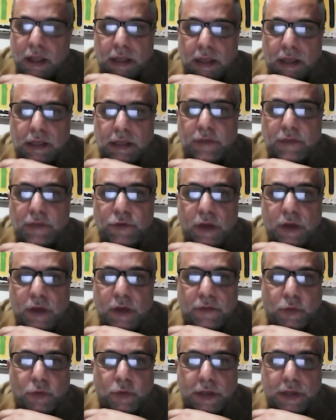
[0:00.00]
If you
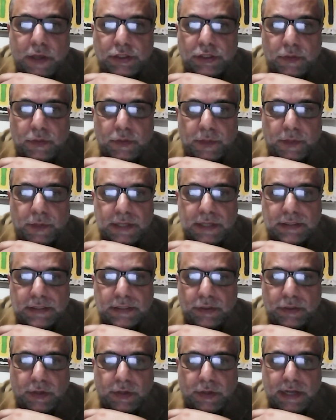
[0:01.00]
have questions, please,
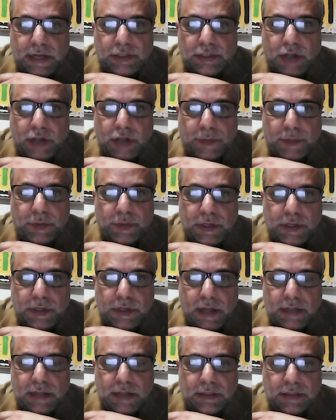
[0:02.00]
you can interrupt
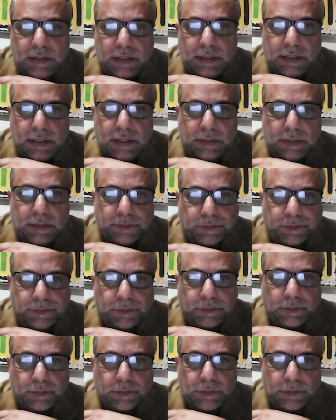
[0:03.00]
me and
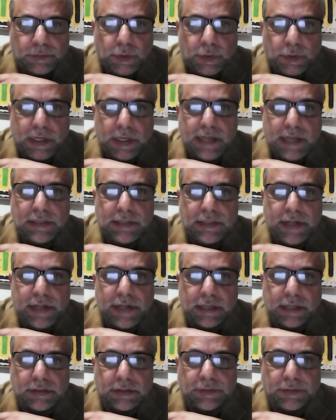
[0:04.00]
we can
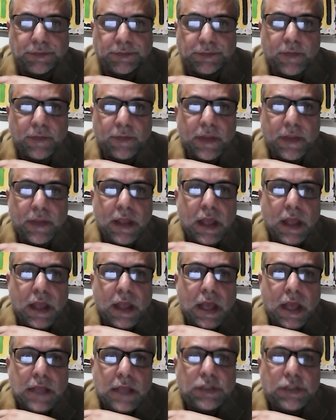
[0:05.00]
interact.
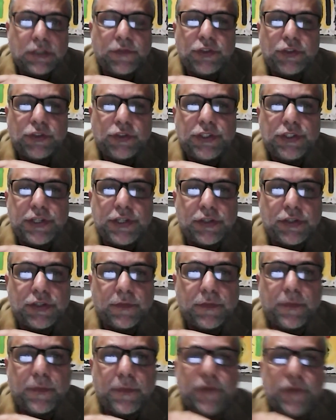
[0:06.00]
For this
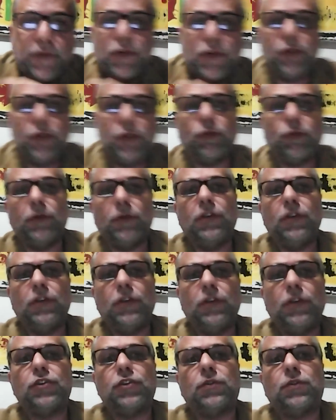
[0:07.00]
reason, in
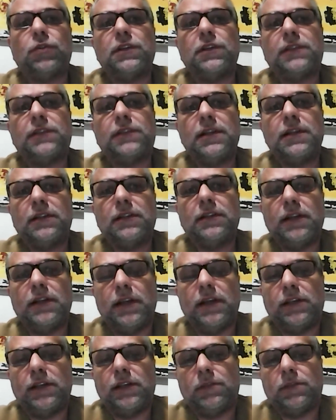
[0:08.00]
order to understand
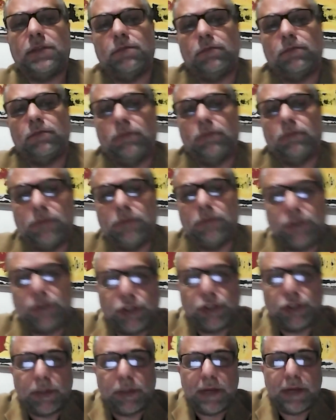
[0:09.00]
the
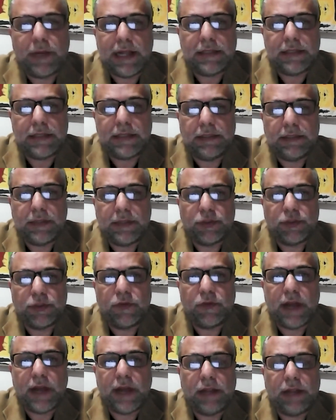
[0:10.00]
social balance in terms of
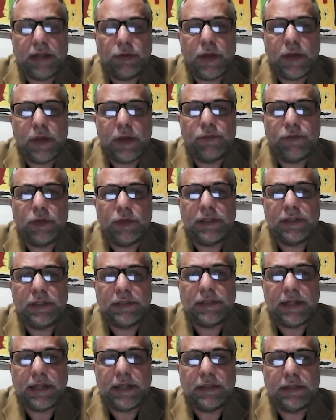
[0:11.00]
right, we have to
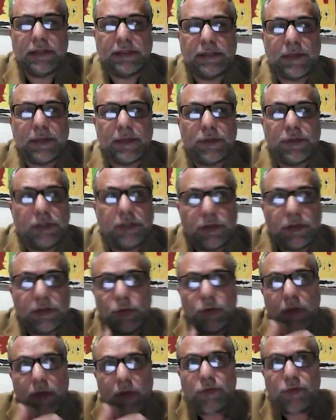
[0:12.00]
understand
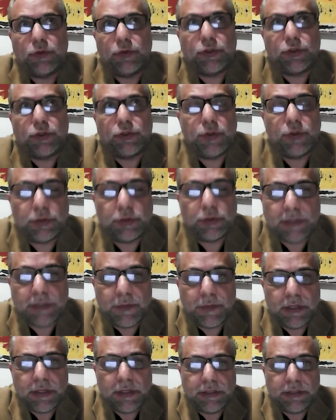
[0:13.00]
we have to introduce
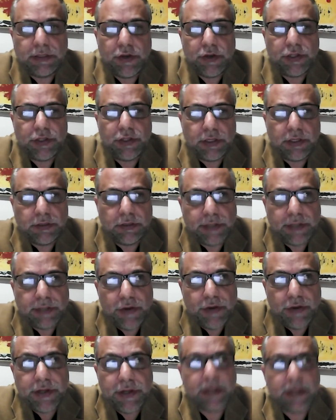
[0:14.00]
some
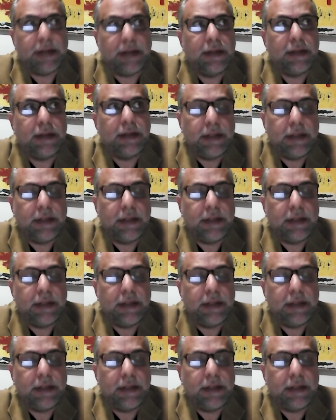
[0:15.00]
theoretical